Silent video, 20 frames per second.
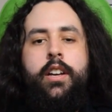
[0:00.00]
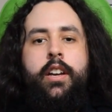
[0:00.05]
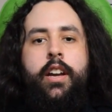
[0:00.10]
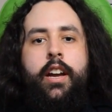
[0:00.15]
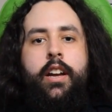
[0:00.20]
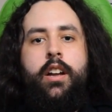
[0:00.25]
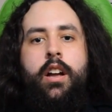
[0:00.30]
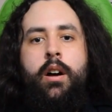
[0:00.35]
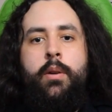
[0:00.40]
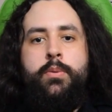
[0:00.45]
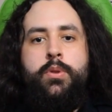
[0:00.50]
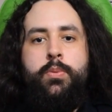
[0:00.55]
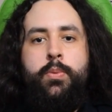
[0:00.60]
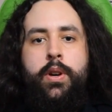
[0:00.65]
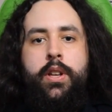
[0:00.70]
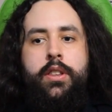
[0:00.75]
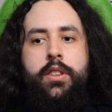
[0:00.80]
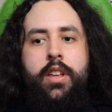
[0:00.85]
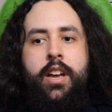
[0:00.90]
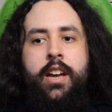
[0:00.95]
It comes
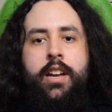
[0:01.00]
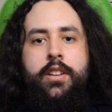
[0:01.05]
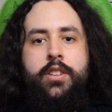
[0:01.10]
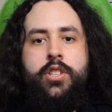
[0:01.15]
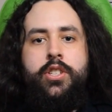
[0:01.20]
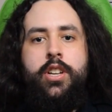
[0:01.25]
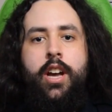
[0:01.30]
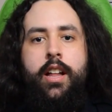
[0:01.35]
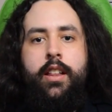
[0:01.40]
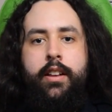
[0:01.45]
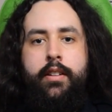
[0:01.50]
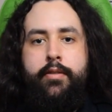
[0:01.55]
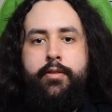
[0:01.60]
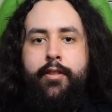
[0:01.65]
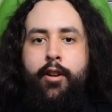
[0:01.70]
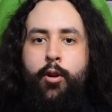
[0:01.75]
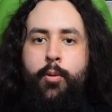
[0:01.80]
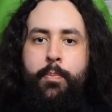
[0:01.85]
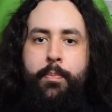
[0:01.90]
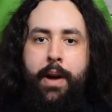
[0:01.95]
with a silent
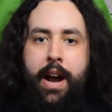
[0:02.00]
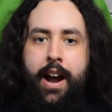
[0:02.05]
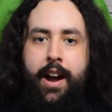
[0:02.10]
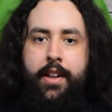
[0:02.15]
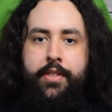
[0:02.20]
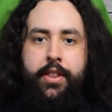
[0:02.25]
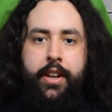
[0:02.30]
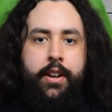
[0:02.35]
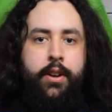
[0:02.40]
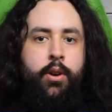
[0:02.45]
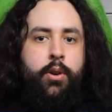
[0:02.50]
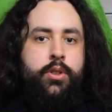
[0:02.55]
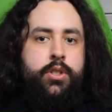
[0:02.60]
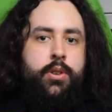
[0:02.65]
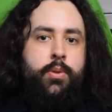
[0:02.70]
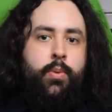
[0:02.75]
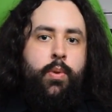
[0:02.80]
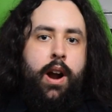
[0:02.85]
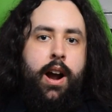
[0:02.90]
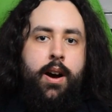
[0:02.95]
foam pad that goes
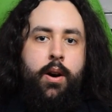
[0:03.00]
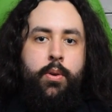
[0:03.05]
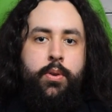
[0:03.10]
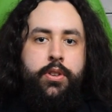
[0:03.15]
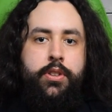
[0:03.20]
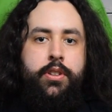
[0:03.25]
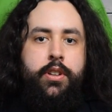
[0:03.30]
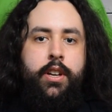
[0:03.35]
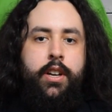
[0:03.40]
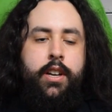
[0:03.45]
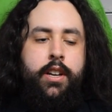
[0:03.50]
around